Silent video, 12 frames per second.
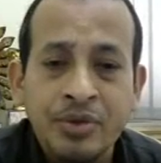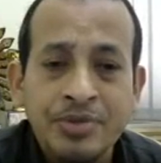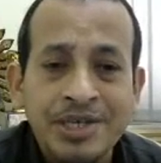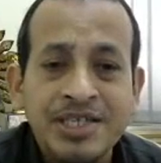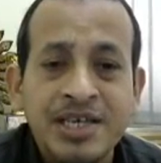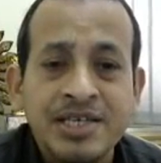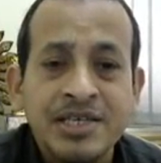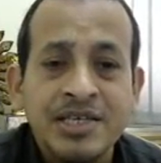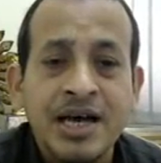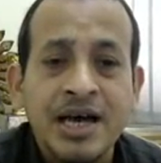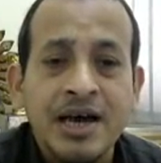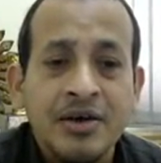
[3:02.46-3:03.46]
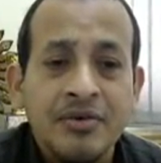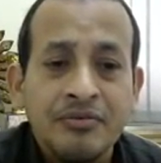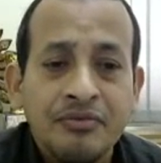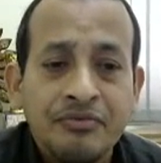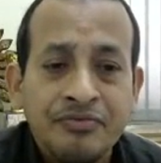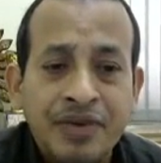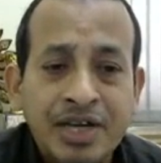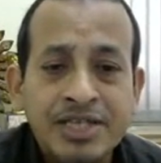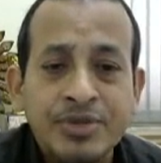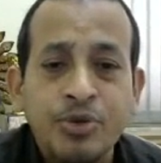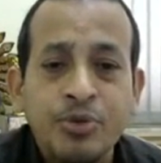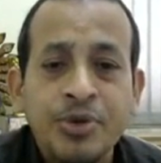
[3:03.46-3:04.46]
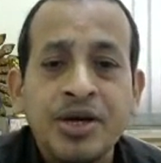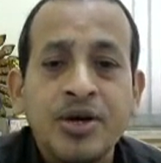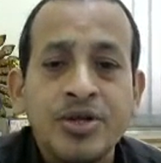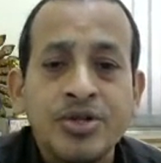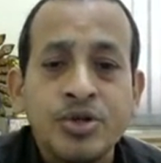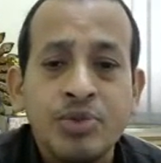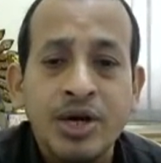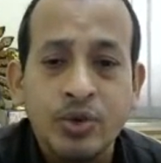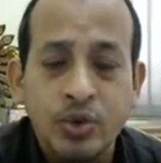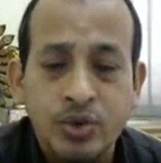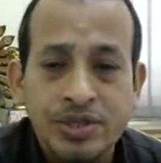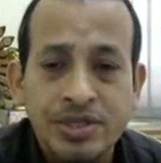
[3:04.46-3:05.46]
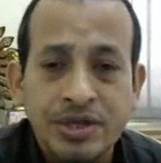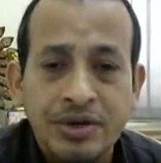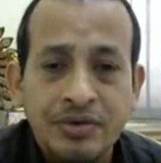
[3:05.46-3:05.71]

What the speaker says: business in the fast moving consumer goods